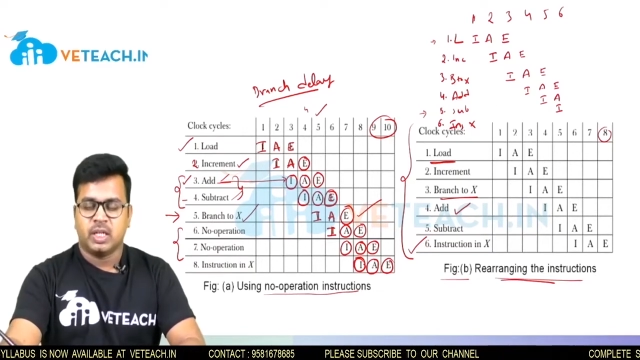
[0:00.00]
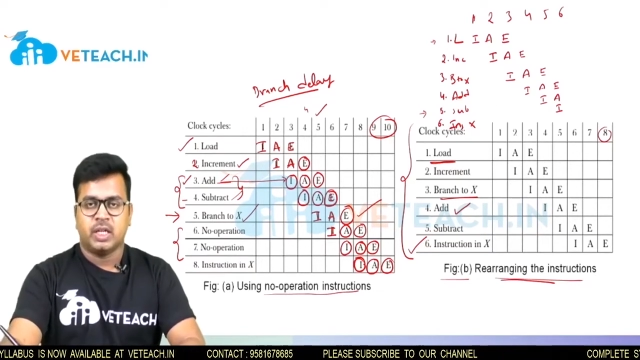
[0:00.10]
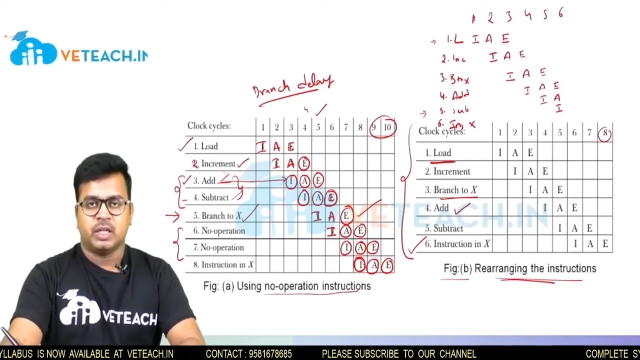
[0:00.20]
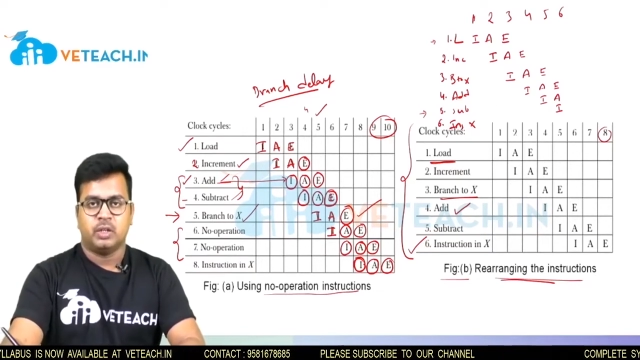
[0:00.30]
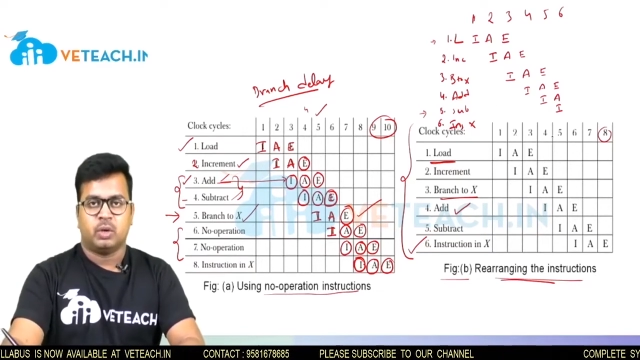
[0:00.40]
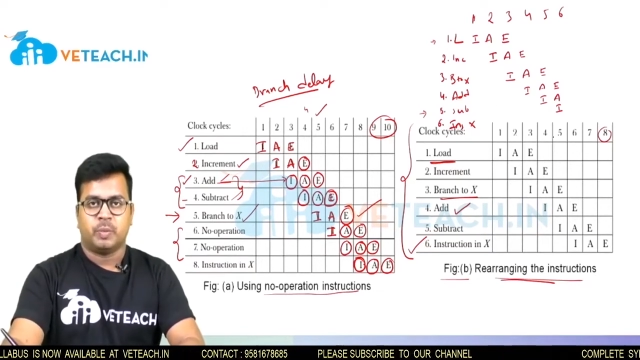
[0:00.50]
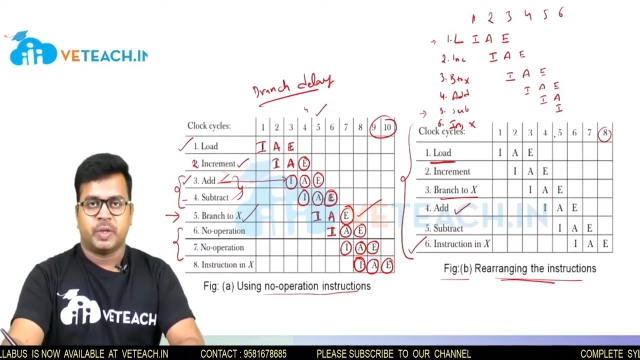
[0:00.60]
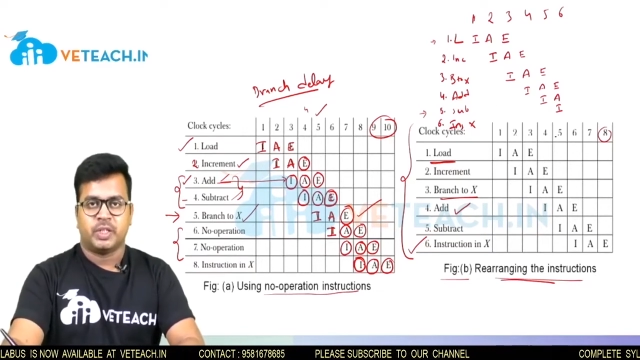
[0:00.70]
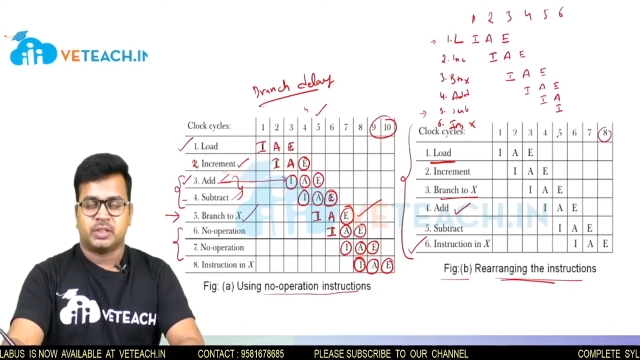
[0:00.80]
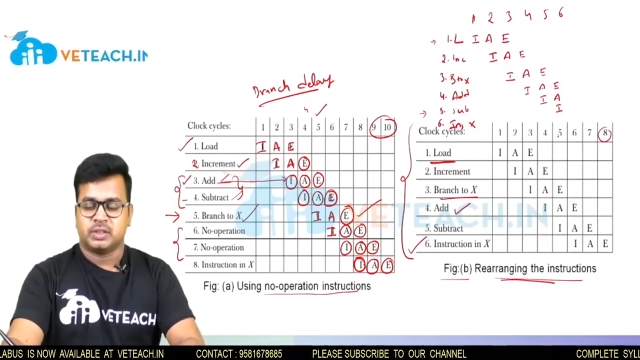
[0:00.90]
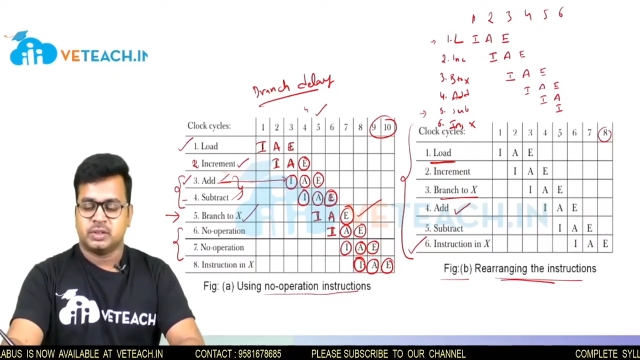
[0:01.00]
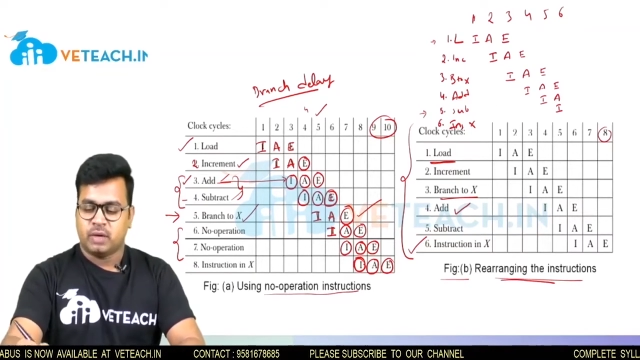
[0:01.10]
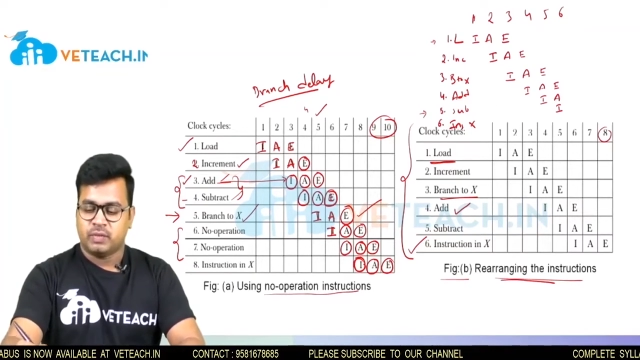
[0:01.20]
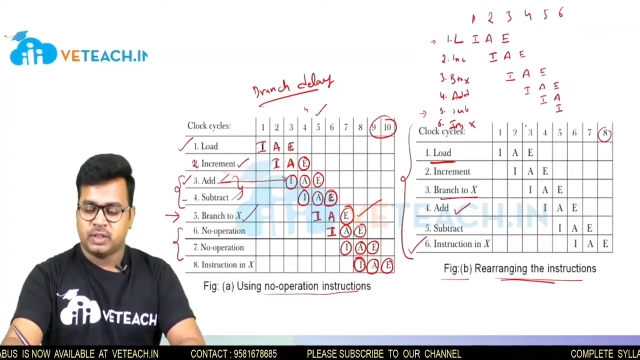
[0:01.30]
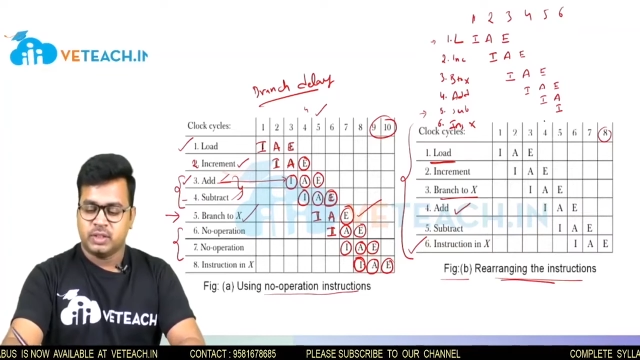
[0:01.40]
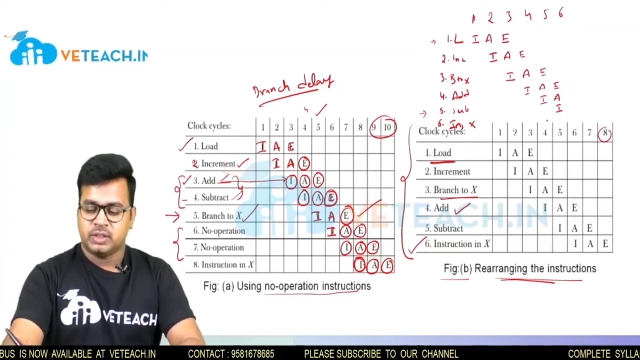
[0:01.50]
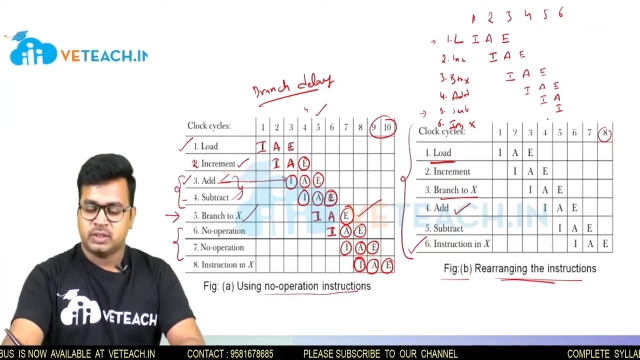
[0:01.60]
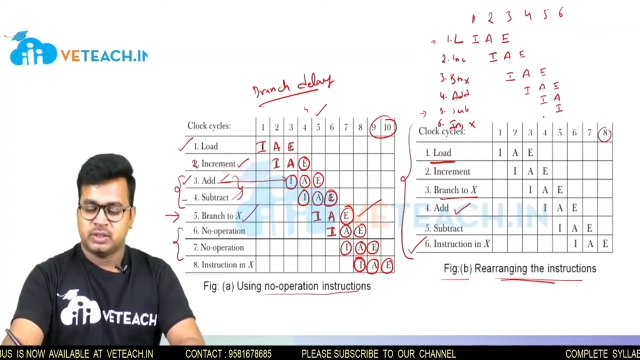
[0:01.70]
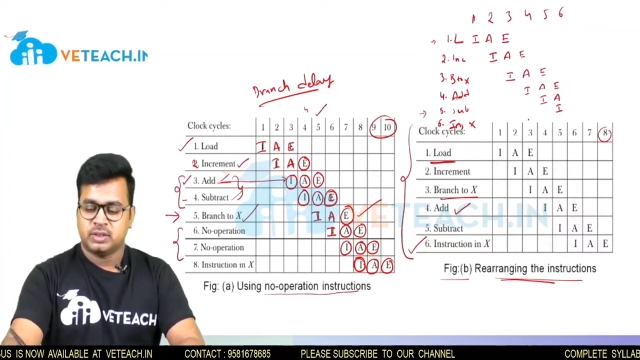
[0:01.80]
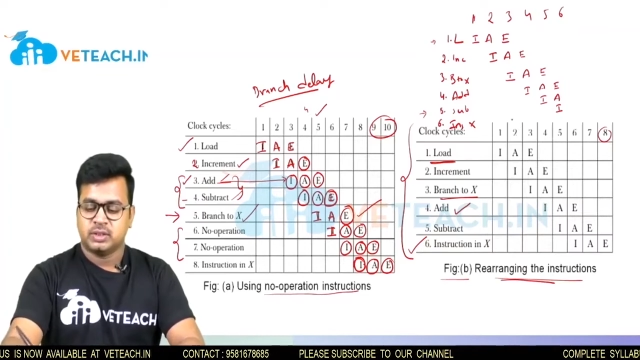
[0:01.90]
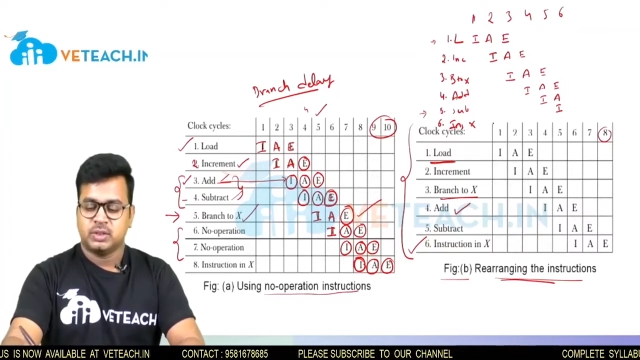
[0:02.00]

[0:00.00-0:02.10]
ALU operation. After this,